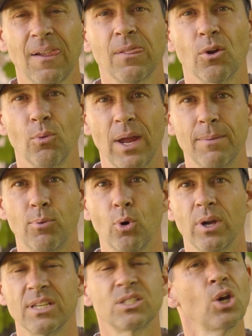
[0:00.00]
the red
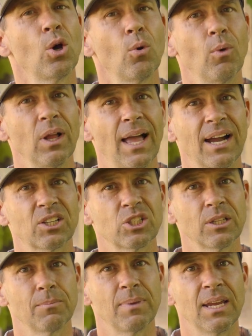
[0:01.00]
buoys will
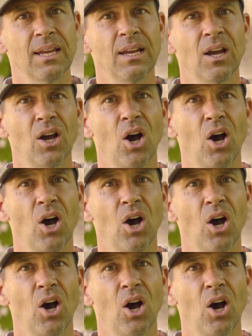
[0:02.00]
actually be